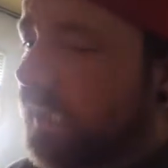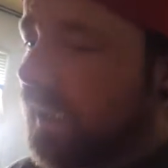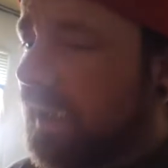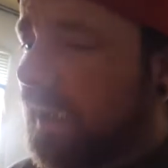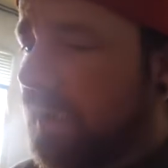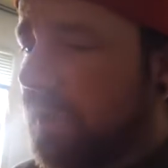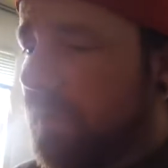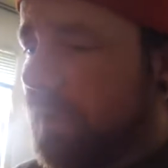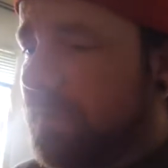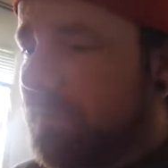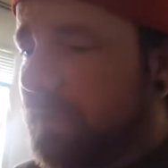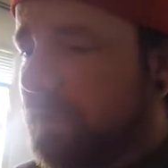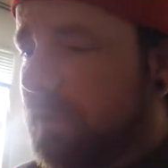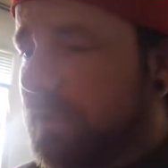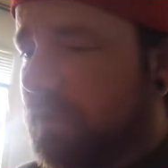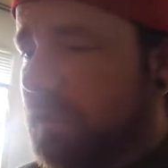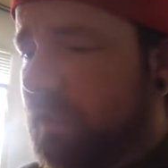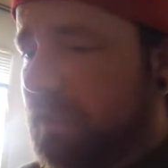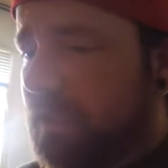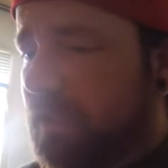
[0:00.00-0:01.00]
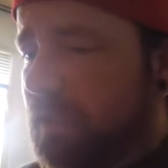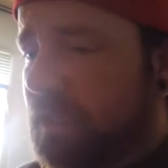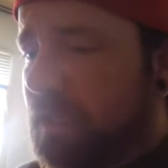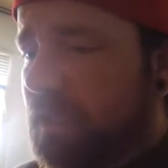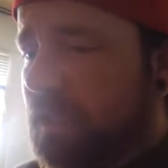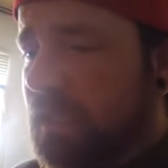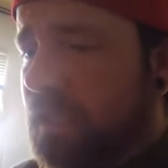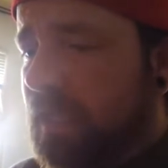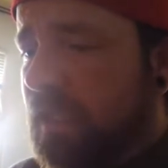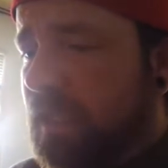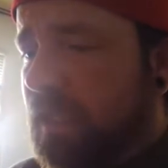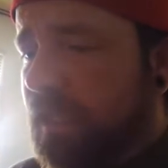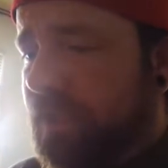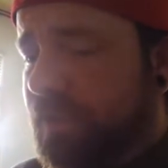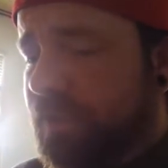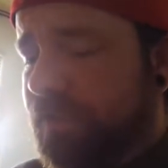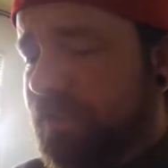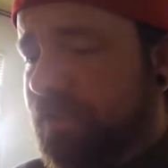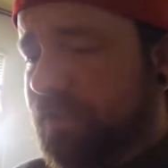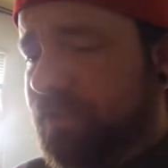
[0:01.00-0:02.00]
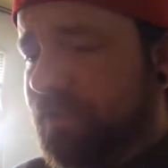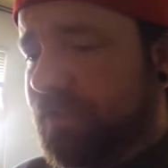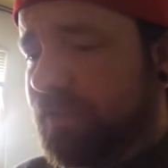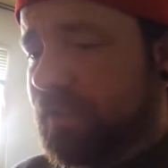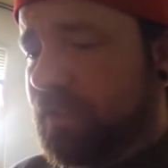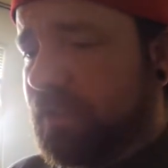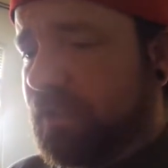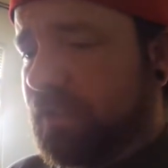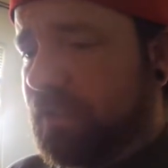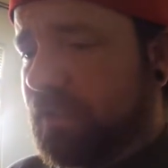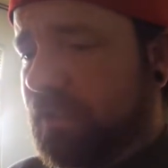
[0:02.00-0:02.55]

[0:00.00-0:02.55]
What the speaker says: however this